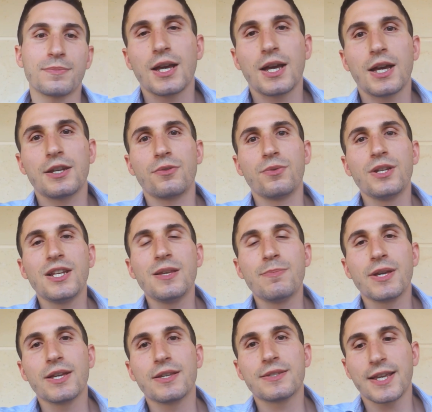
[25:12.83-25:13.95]
And a really
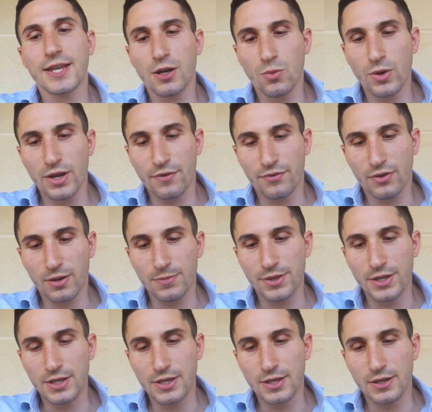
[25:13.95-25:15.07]
big takeaway from
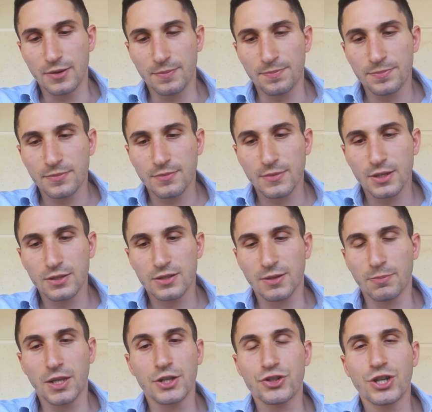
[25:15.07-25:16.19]
the
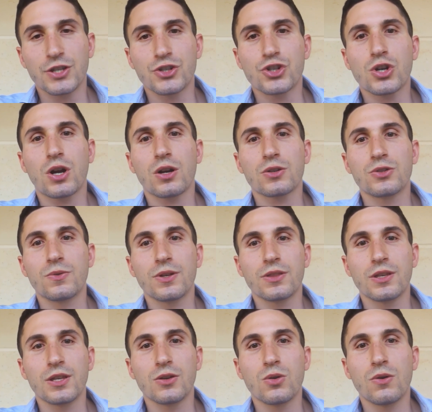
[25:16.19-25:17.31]
supply chain shock during
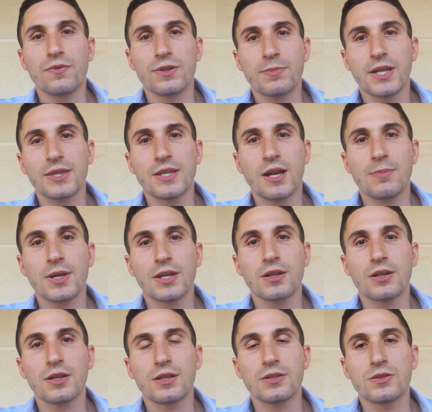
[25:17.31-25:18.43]
the COVID pandemic
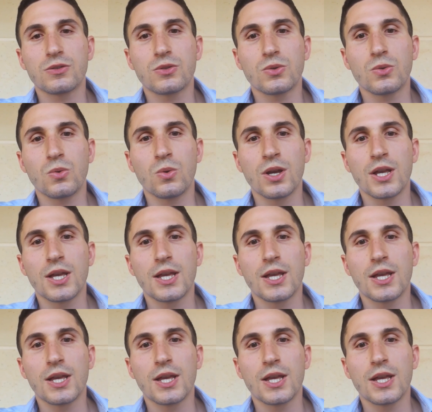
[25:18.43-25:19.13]
is to